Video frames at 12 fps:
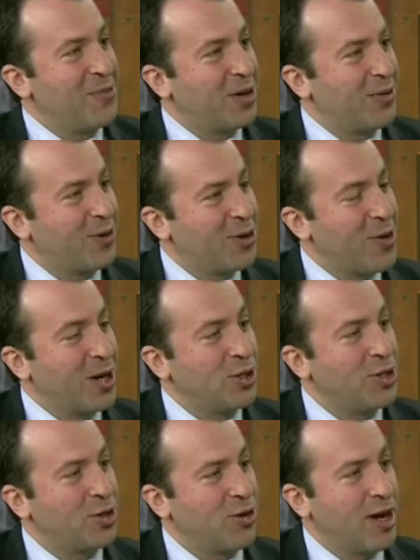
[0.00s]
if any one of her
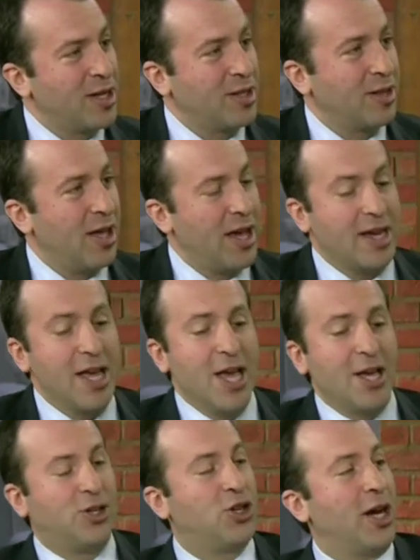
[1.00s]
questions crossed the line.
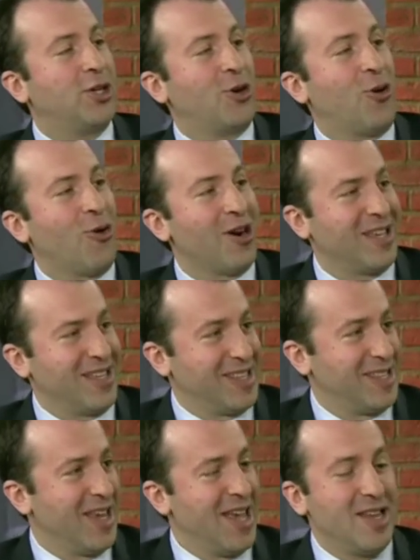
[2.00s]
Judge
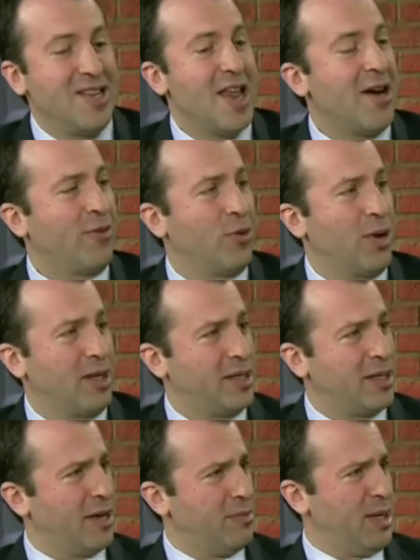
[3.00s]
Horkins never
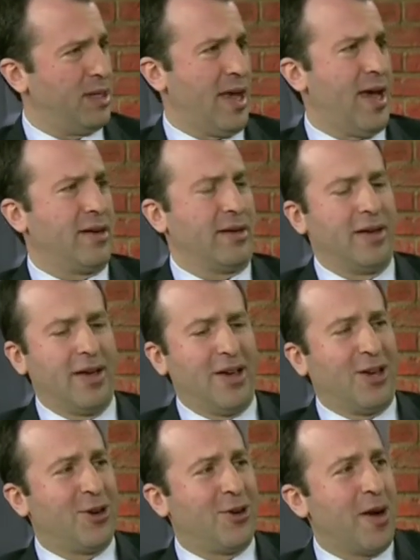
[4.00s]
once said, Ms. Henein,
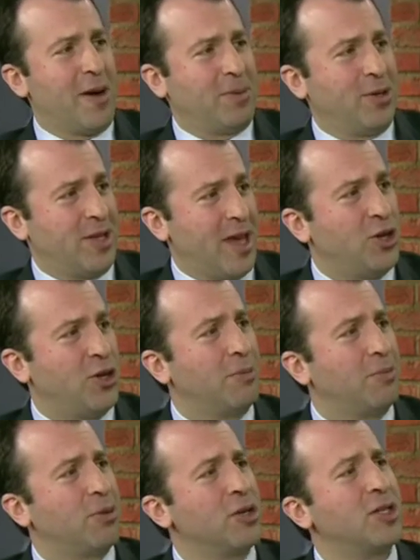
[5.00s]
your
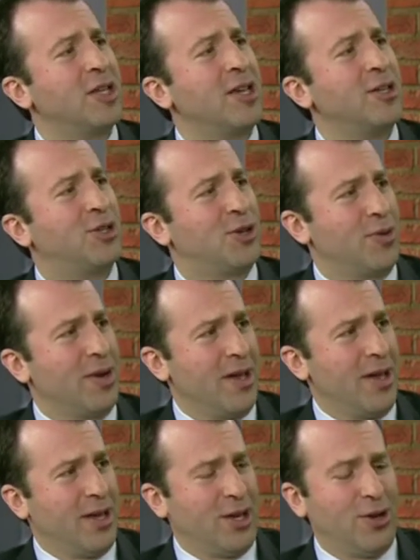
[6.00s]
reputation precedes you.
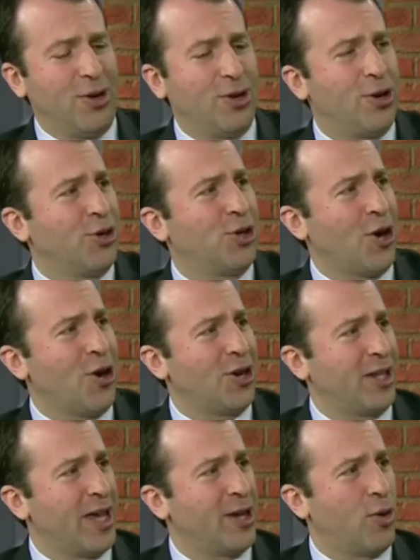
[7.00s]
Your
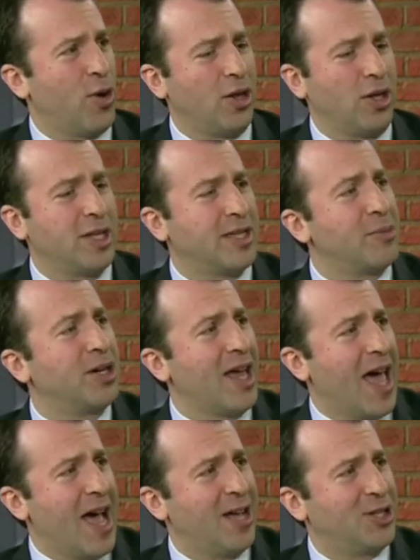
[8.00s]
shark-like qualities, I'm
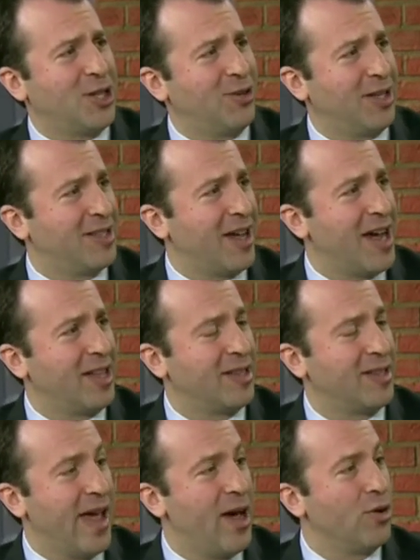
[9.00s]
going to ask you to
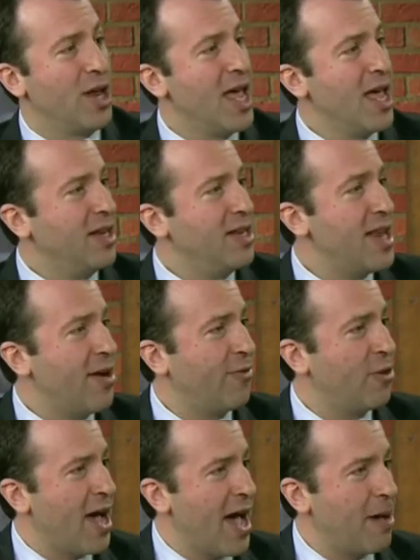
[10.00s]
dial it down.
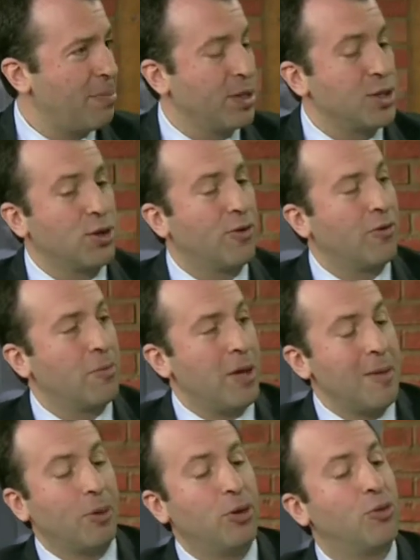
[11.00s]
Never happened. So
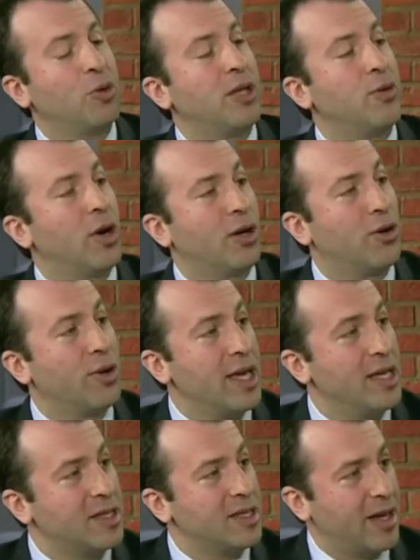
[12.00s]
for people who really want to
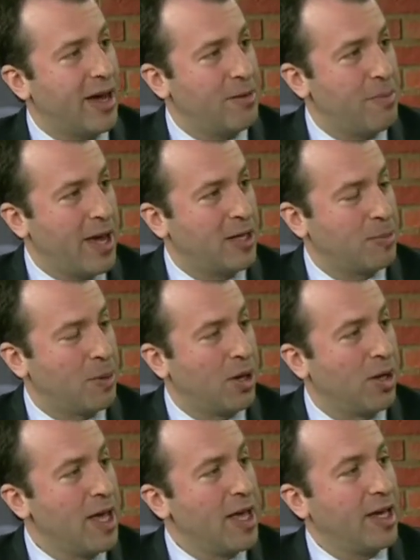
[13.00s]
go inside
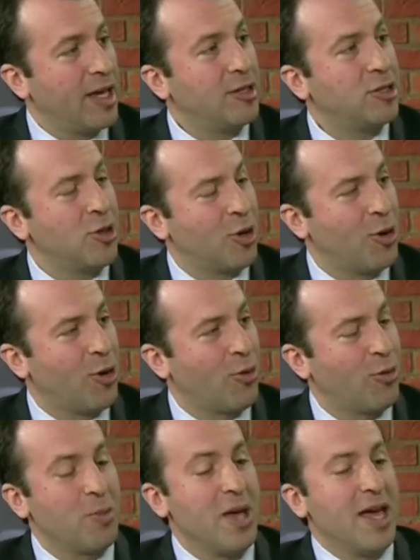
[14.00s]
baseball into the
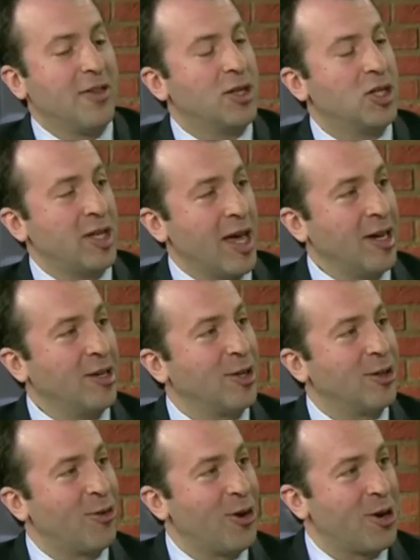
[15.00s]
courtroom, the
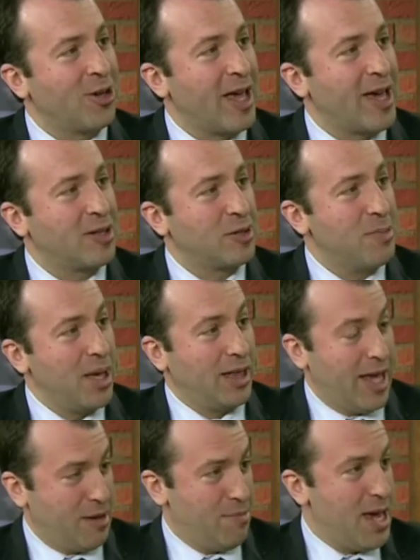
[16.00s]
second a lawyer
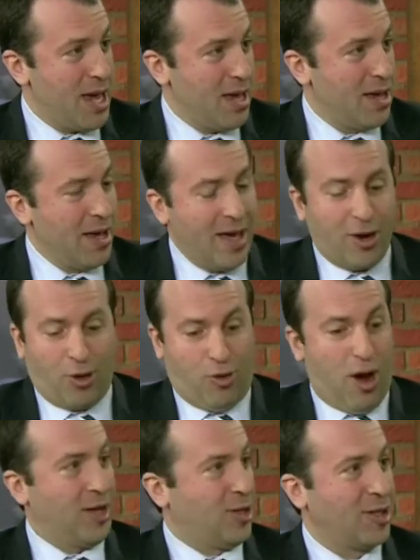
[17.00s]
like me
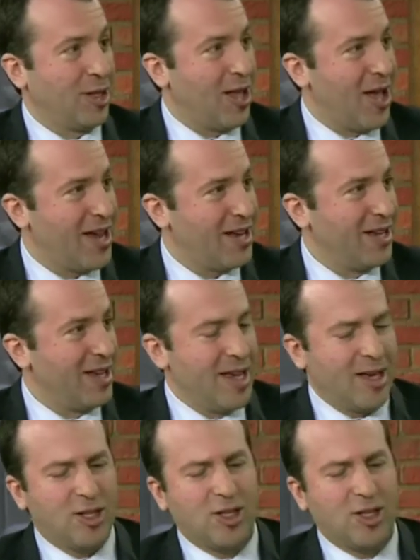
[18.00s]
crosses a line,